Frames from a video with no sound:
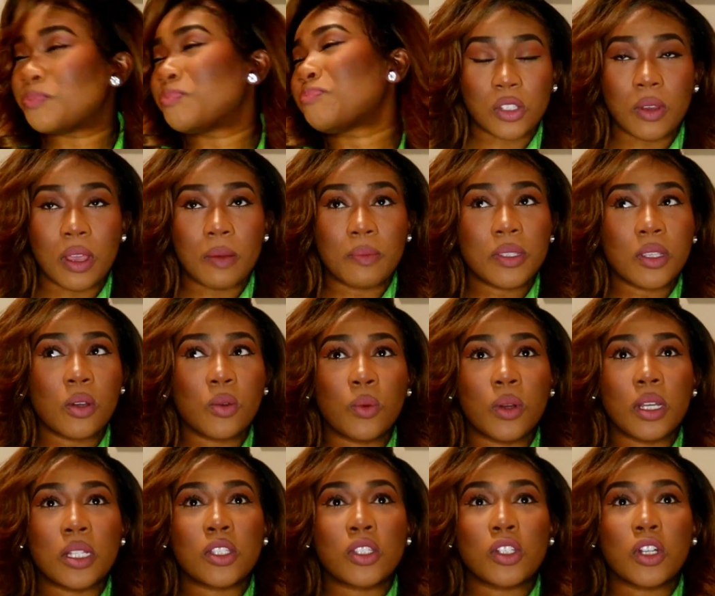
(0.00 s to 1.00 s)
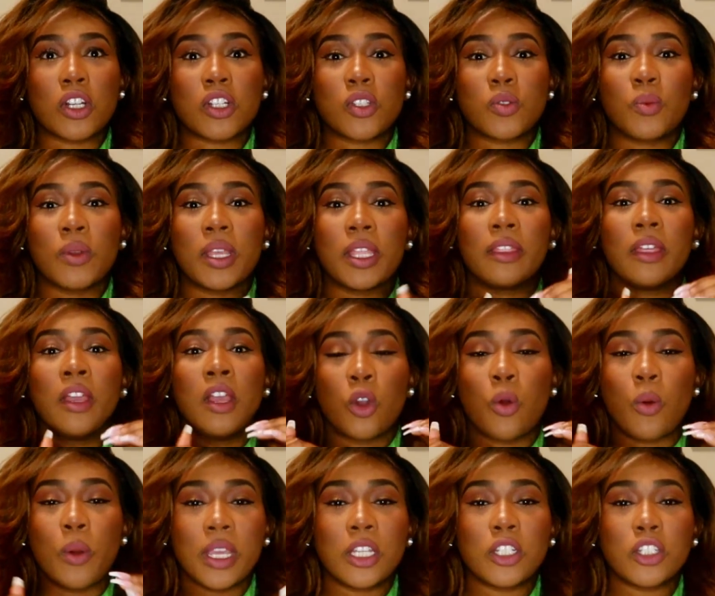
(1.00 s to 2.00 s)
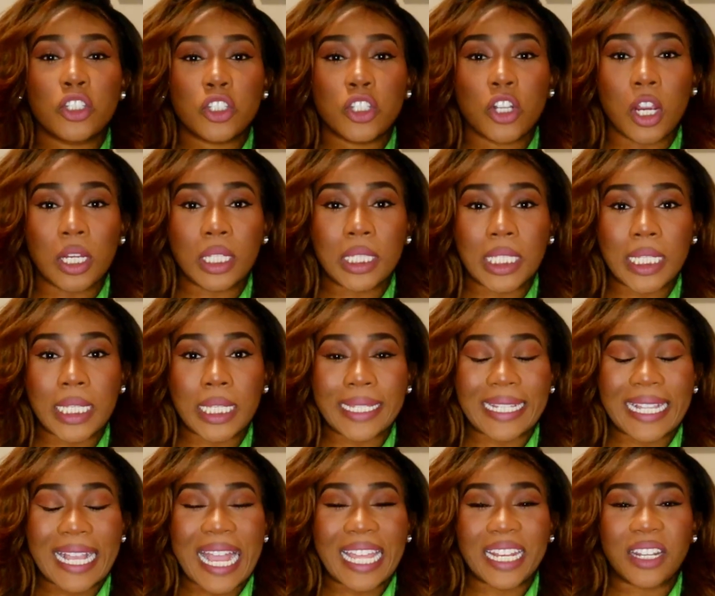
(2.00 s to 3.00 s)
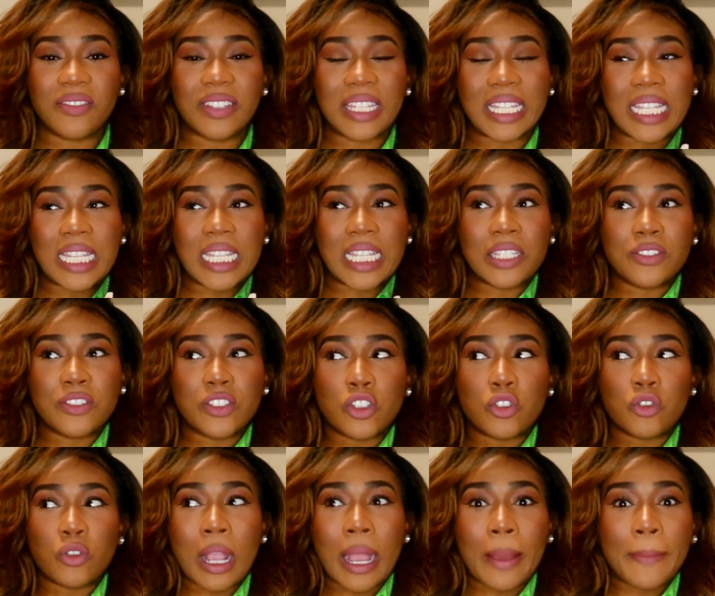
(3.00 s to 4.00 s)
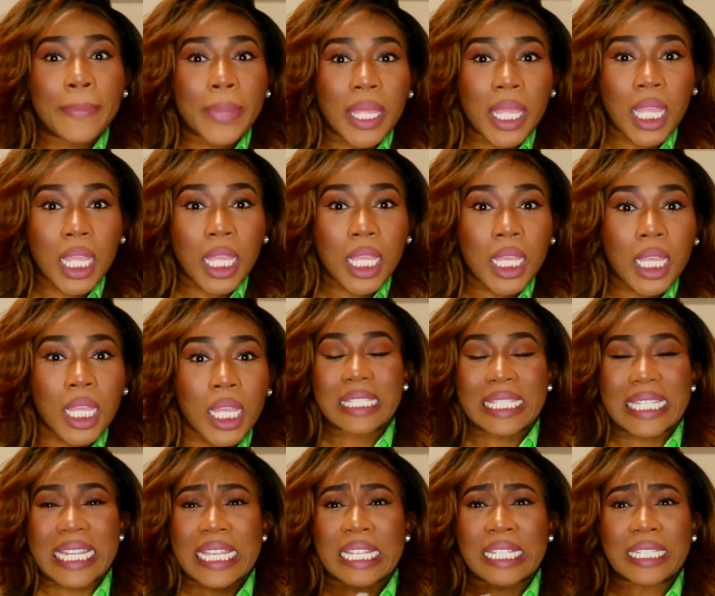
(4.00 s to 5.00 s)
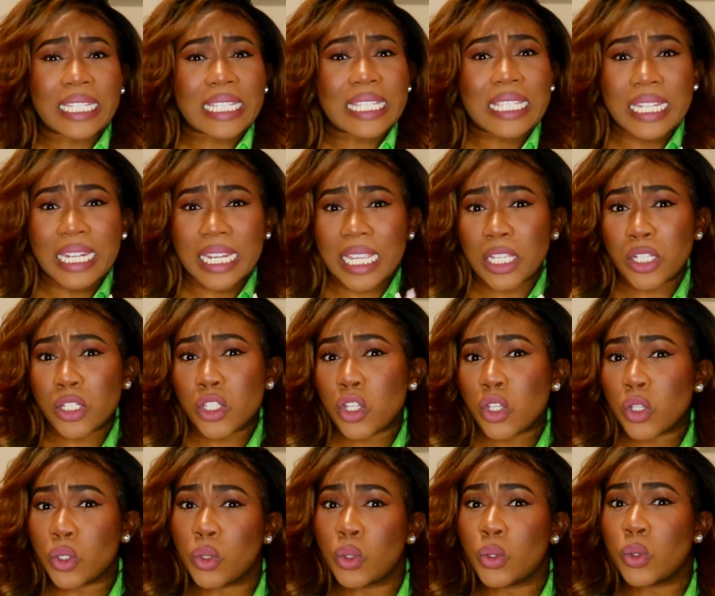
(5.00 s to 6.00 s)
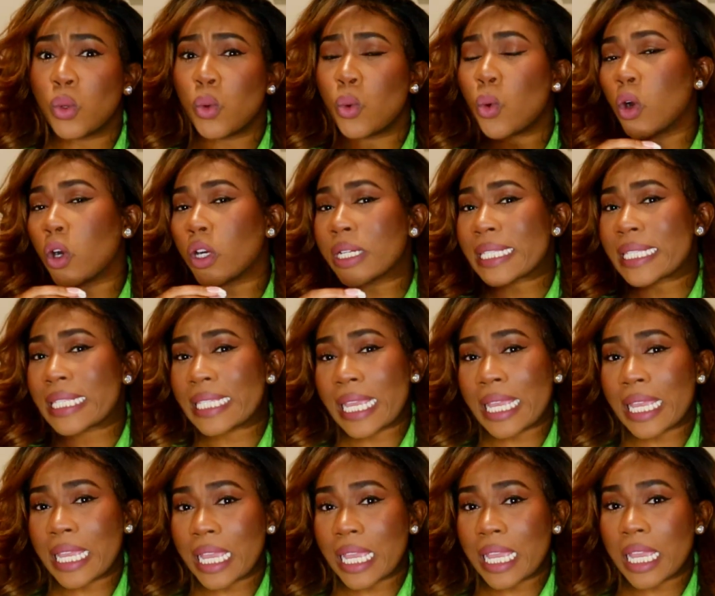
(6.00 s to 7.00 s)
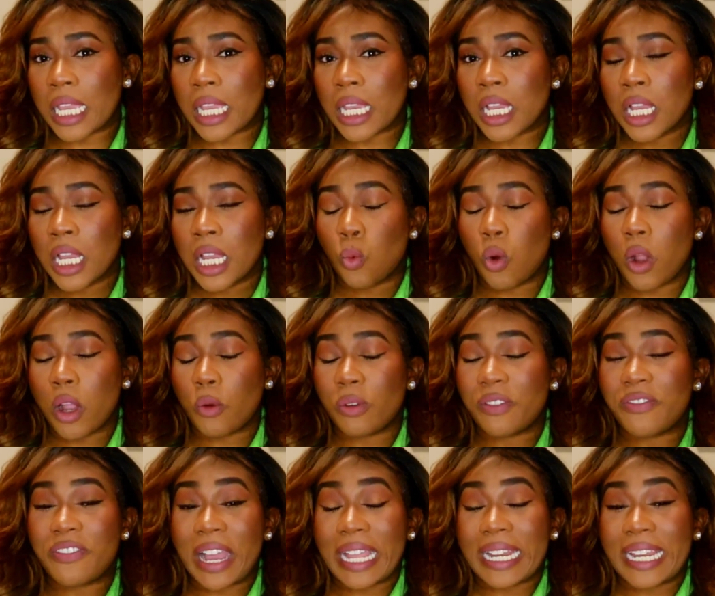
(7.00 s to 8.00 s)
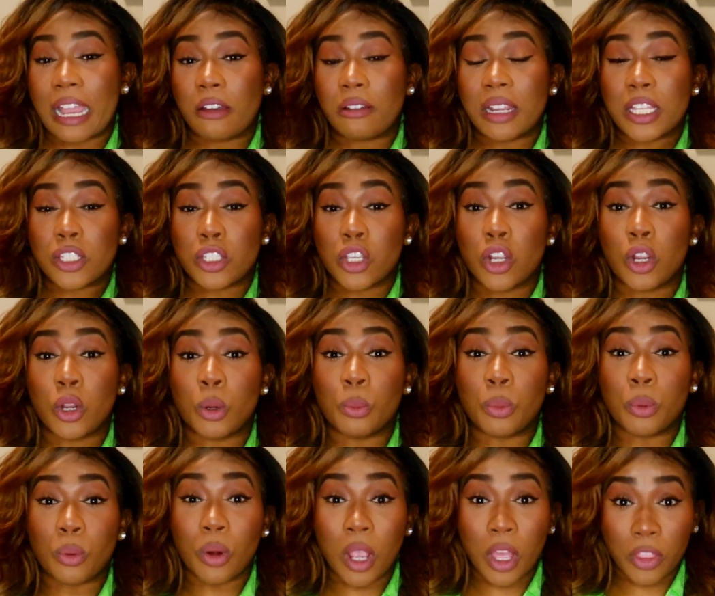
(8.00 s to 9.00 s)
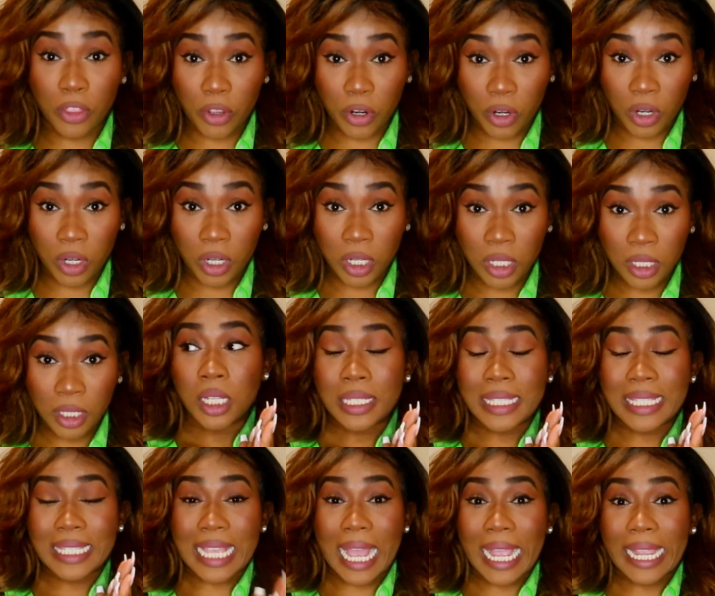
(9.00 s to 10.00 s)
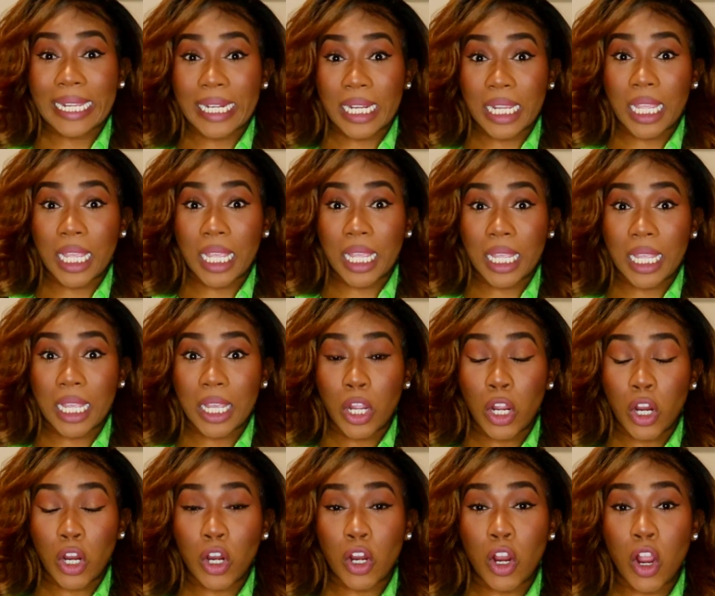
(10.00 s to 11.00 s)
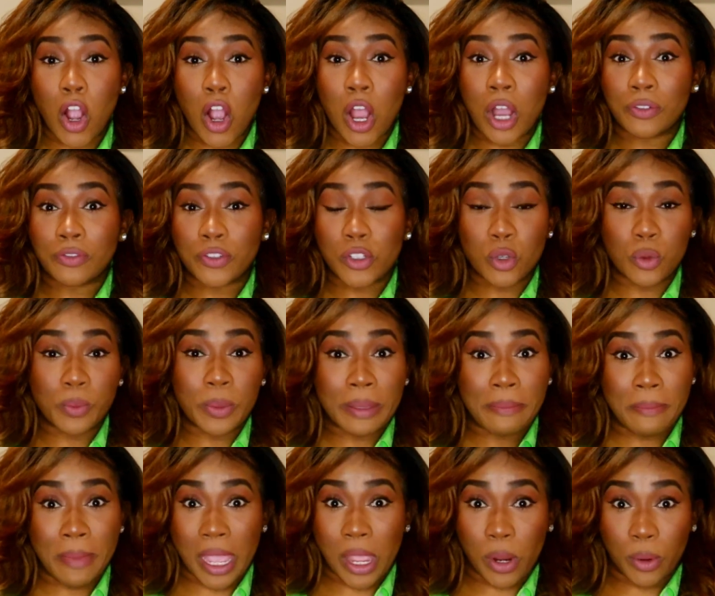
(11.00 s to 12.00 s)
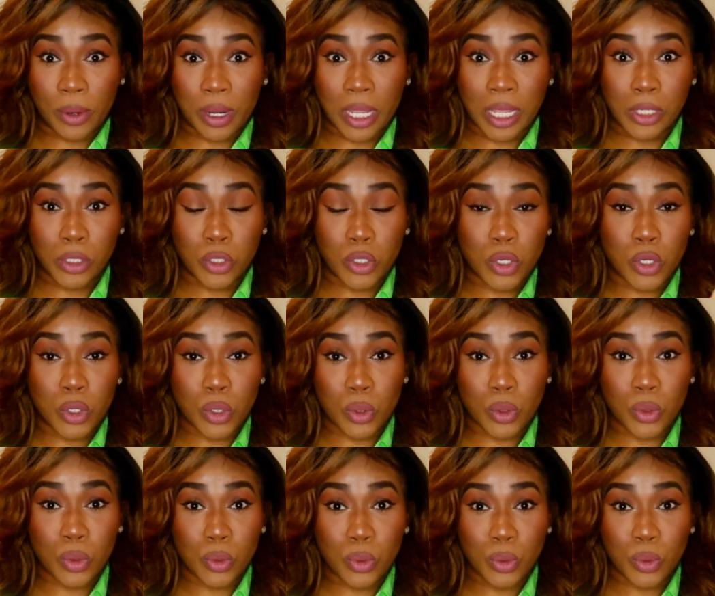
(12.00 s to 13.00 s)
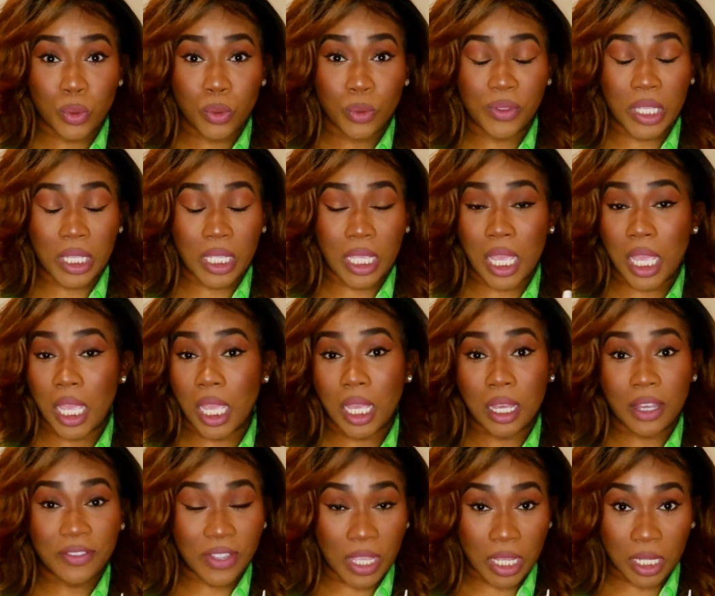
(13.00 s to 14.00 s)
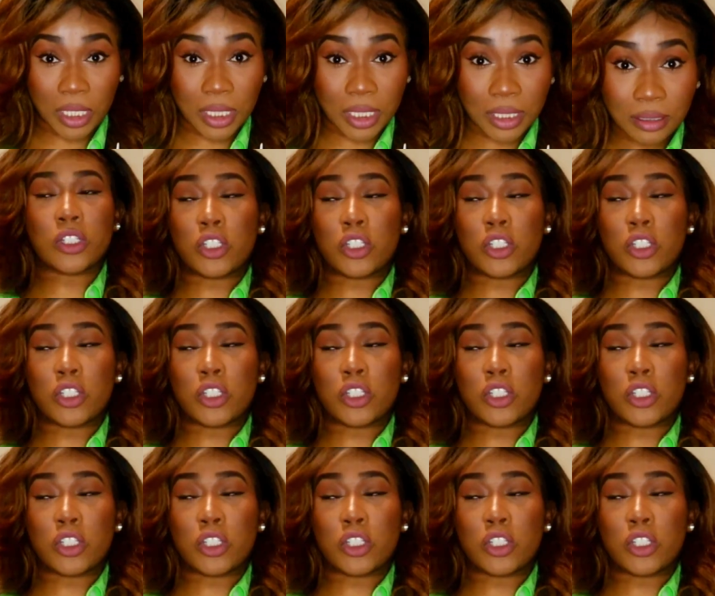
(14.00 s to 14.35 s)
So episode 1 starts with Queen Charlotte kind of eavesdropping, sneak listening to or seeing what we find out is her brother signing her off to be married to the King of England.